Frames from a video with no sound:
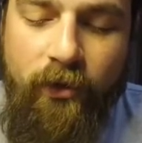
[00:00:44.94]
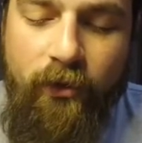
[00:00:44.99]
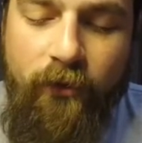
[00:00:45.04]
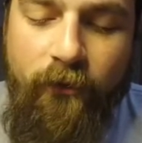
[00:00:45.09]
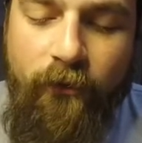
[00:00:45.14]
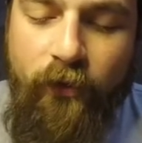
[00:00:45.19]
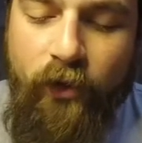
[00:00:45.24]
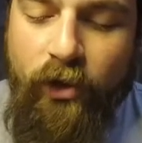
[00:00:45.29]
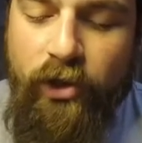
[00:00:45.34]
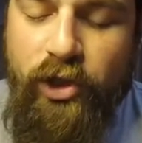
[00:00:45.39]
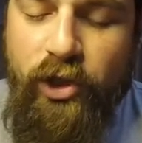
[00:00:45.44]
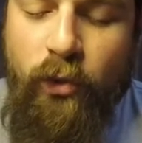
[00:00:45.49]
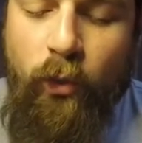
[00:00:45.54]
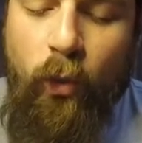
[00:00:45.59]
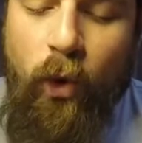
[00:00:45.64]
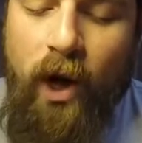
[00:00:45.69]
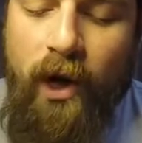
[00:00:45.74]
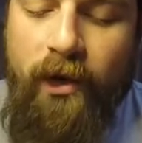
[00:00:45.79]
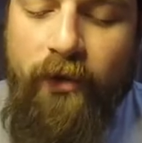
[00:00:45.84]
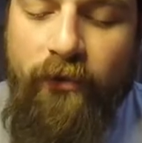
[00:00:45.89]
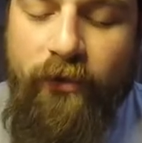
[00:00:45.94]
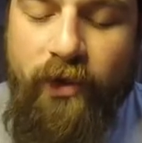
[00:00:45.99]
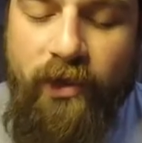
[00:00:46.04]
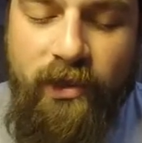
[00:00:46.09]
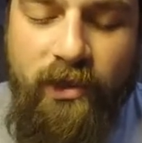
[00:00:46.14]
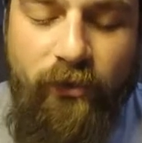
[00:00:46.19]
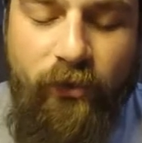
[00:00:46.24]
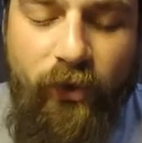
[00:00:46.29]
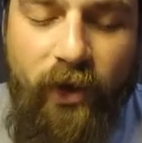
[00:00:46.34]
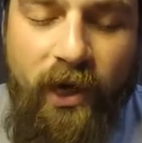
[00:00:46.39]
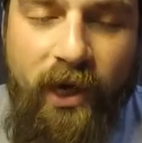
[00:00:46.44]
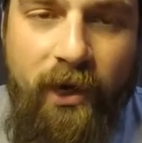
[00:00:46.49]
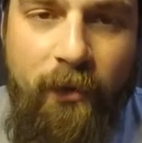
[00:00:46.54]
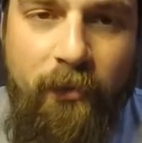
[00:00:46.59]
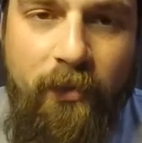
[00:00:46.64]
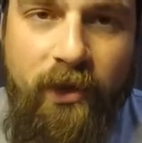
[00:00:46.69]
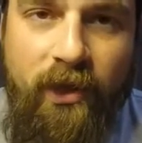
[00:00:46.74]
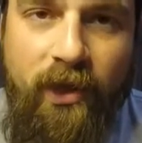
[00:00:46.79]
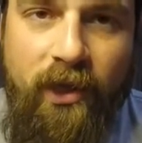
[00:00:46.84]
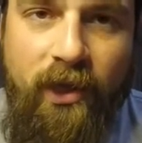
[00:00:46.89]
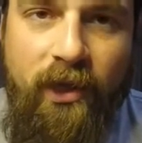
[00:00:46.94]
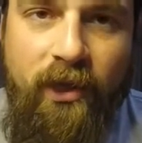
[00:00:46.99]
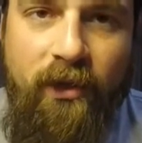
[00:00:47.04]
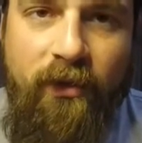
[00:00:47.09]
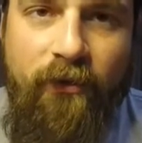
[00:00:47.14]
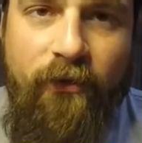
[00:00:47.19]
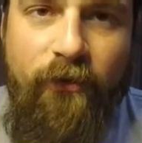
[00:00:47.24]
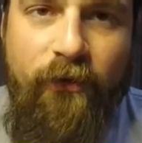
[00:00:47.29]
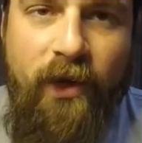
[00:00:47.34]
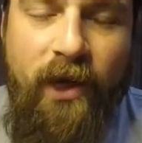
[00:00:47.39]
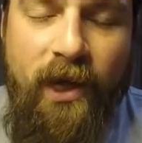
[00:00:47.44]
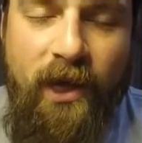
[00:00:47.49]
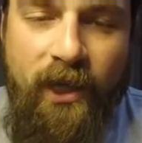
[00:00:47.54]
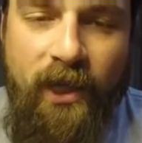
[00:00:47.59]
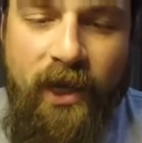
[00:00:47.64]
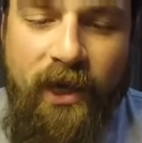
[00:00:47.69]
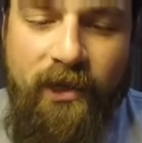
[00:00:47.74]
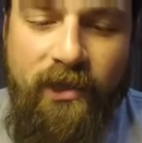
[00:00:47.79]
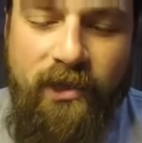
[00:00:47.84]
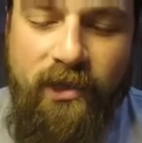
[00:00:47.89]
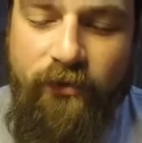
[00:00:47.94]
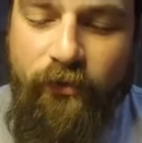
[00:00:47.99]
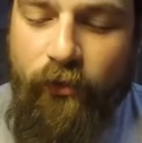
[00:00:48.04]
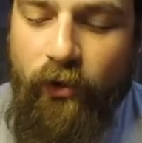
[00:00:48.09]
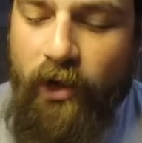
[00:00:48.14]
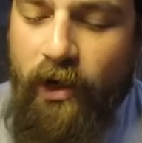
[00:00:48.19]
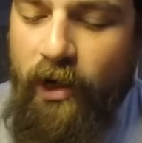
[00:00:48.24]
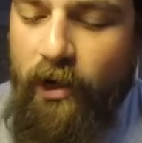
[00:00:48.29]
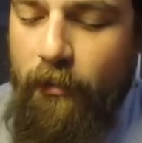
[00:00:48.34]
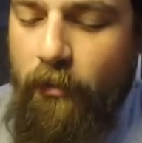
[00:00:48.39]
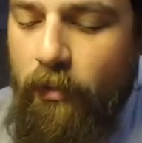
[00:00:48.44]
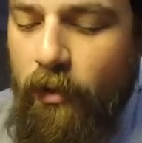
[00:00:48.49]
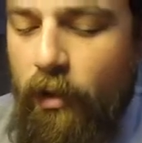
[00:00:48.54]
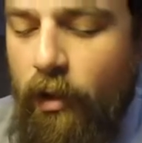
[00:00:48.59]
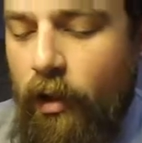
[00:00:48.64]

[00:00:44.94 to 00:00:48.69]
version 1 of this frame, the VLX frame.